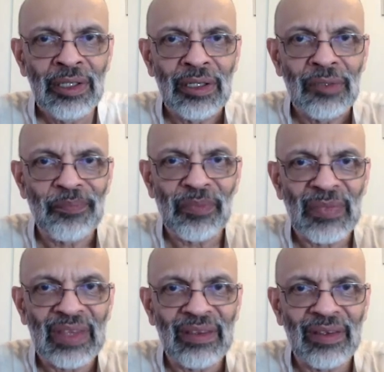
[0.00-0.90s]

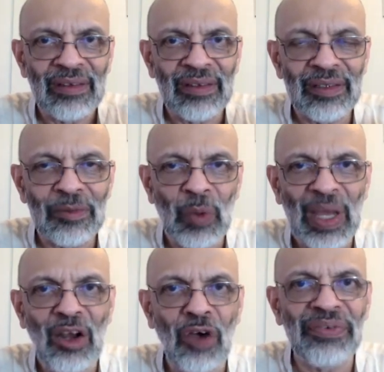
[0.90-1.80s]
um,
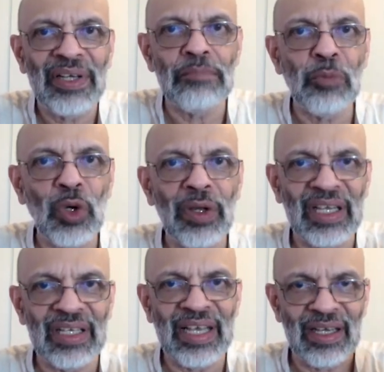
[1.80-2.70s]
well off and poor
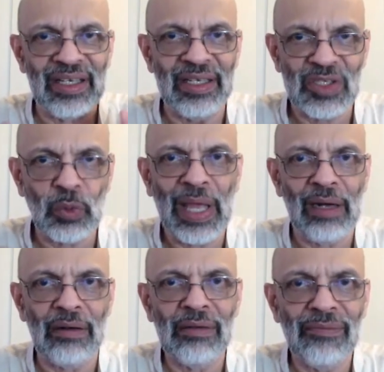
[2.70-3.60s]
India as well